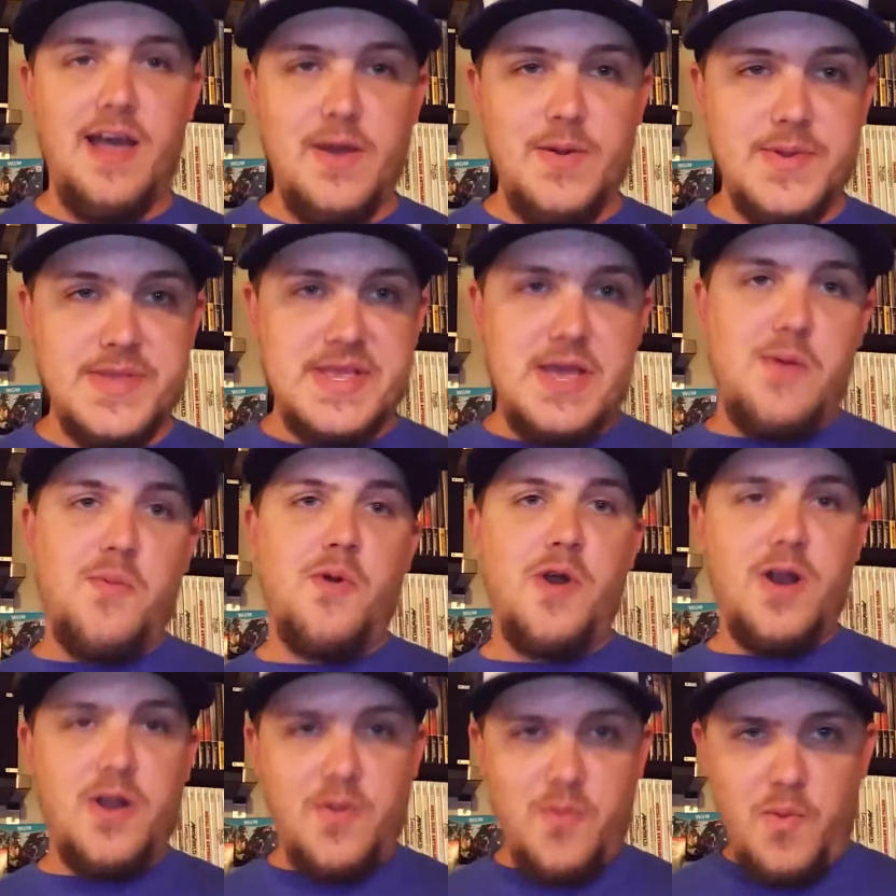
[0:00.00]
I was at
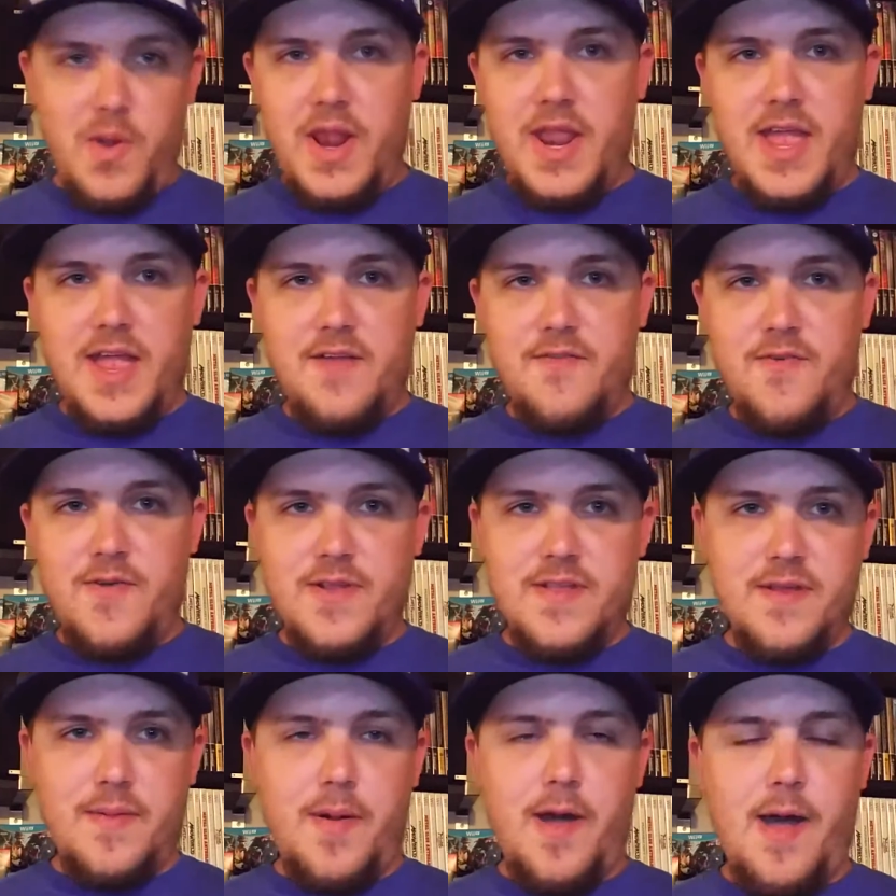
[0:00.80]
work waiting for
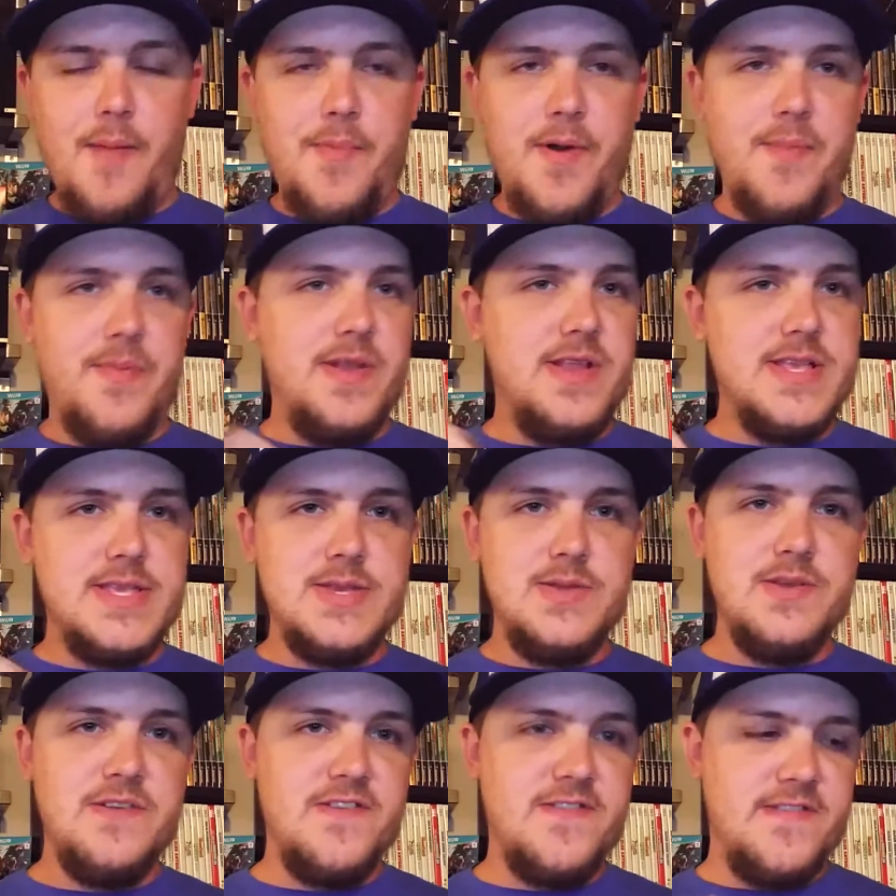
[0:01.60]
it to pop up, and as
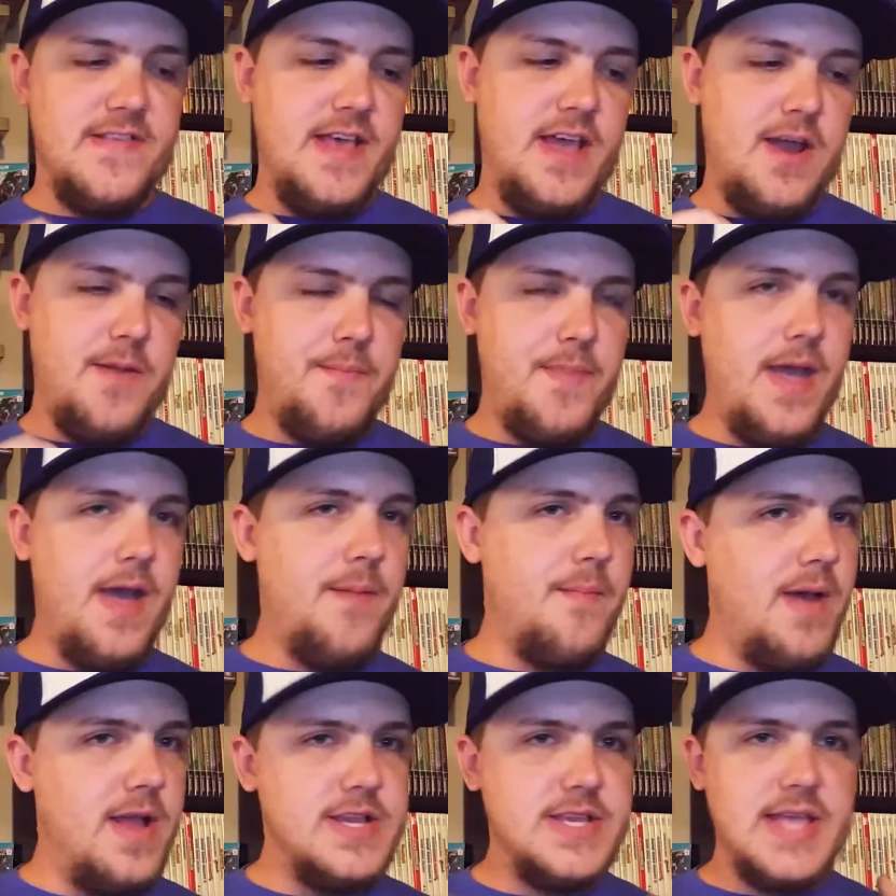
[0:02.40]
soon as it's there,
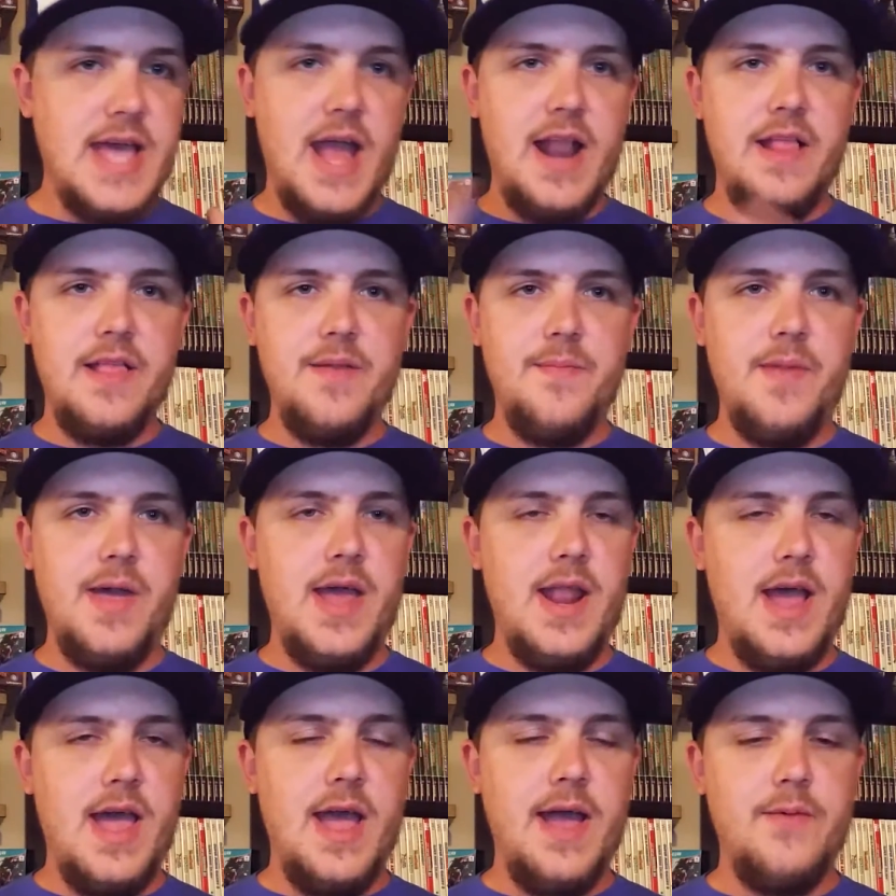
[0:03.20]
bam, I just added them, and I